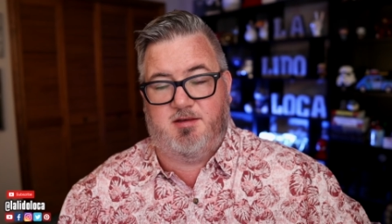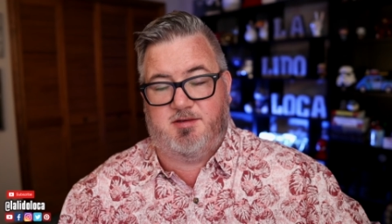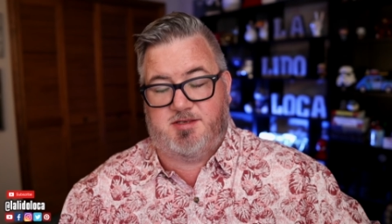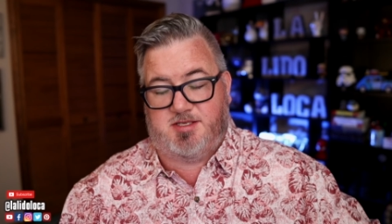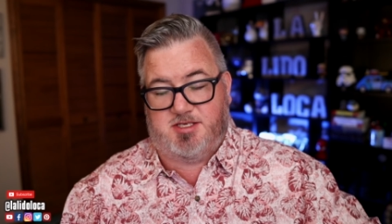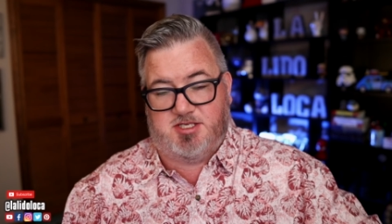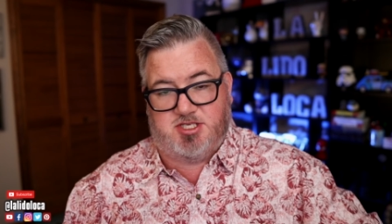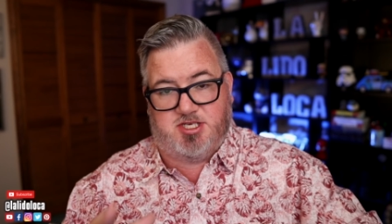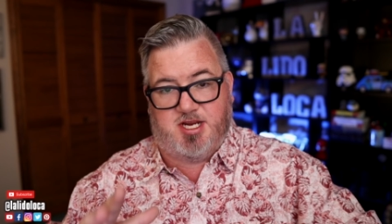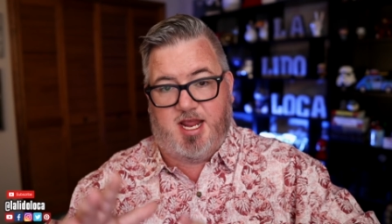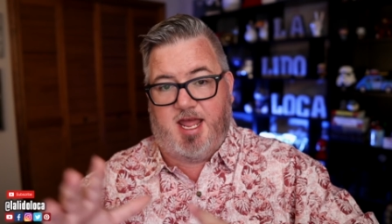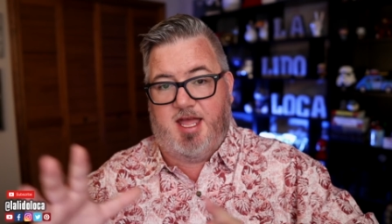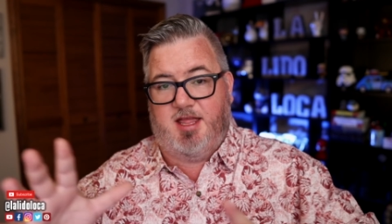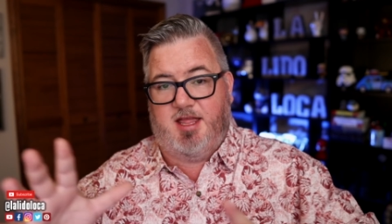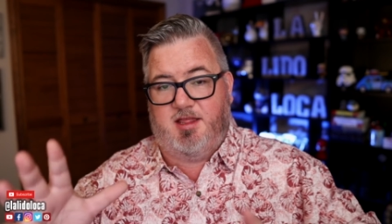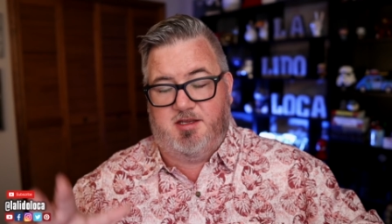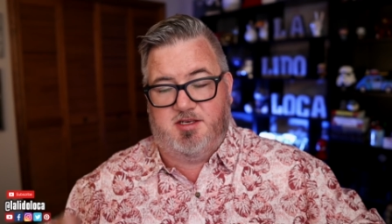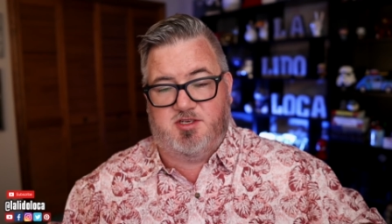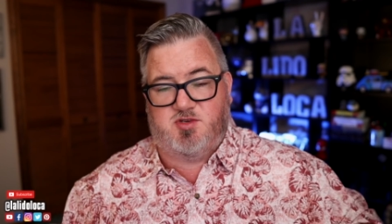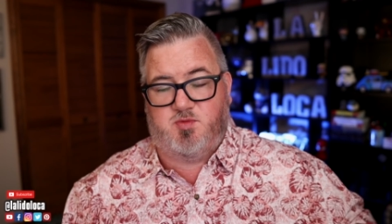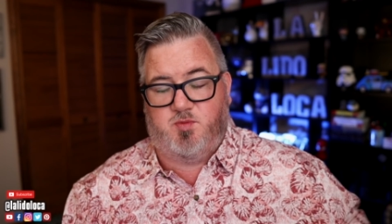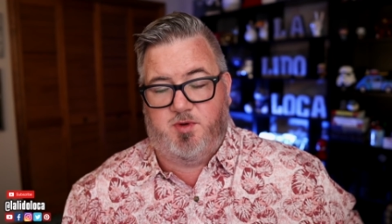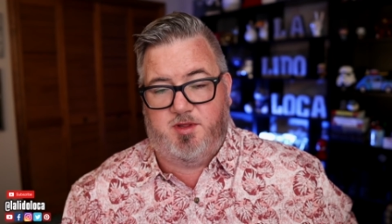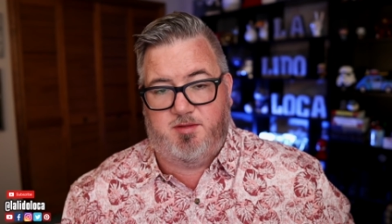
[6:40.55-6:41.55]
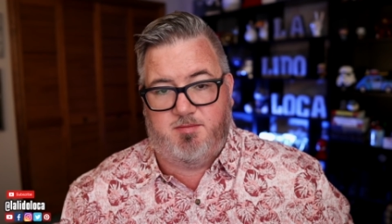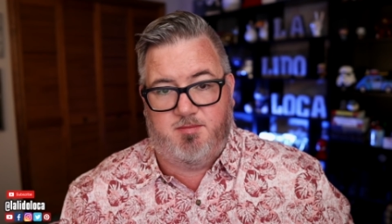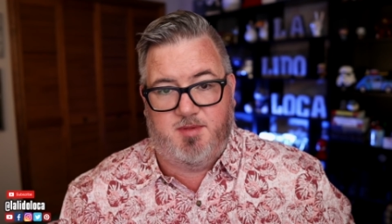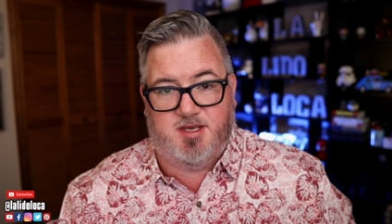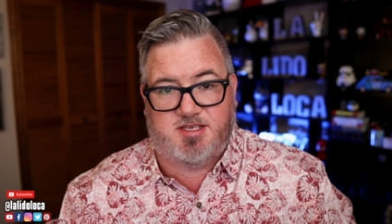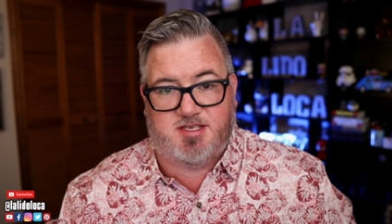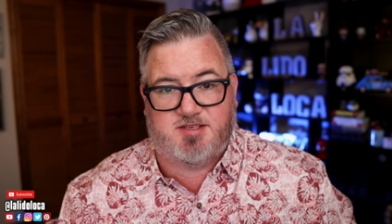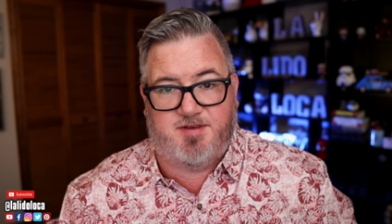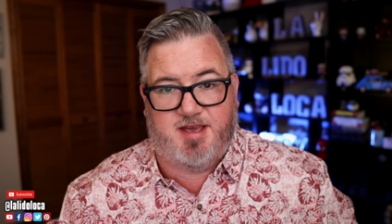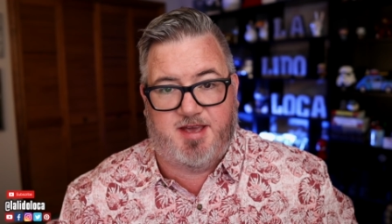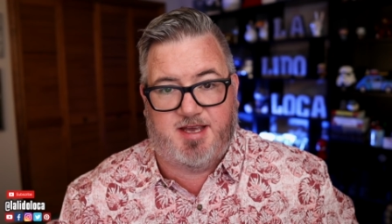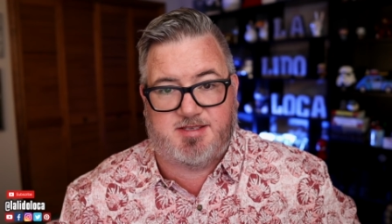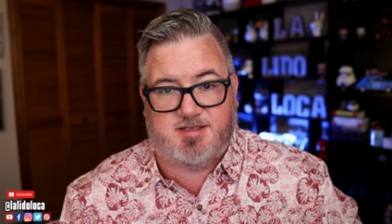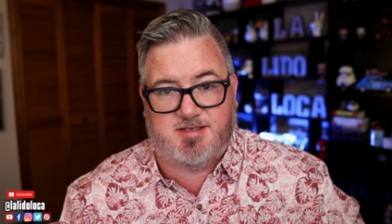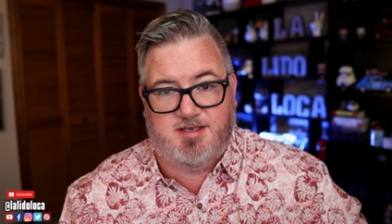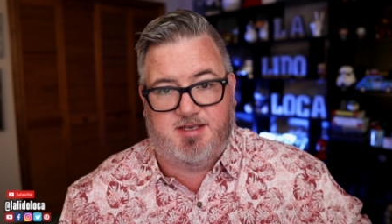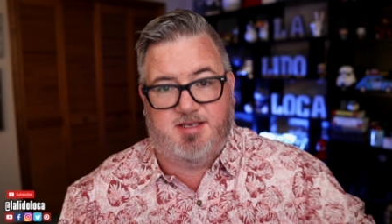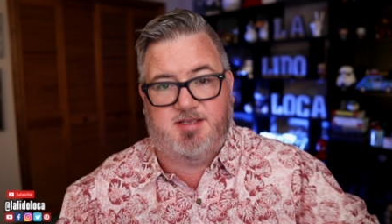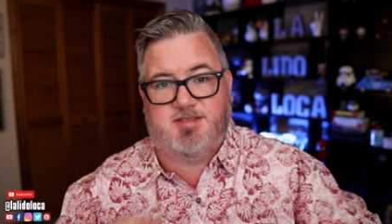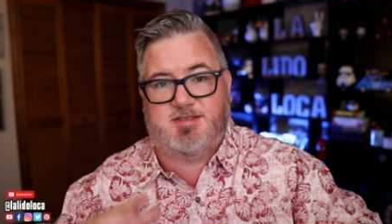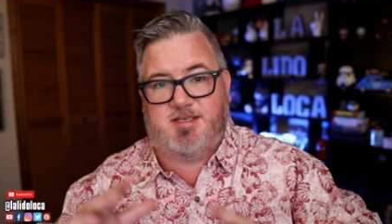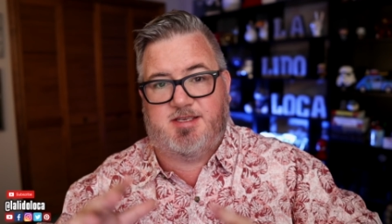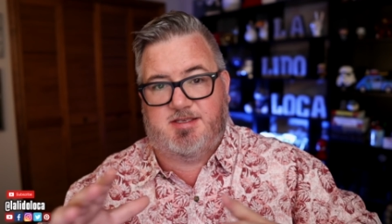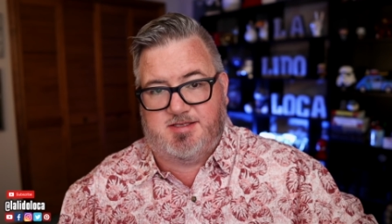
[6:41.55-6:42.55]
there's a challenge with mixed
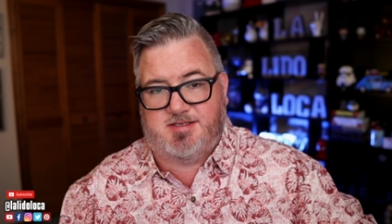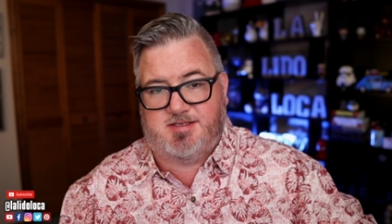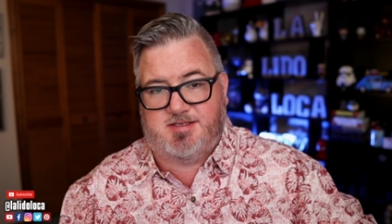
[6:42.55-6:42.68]
vaccines as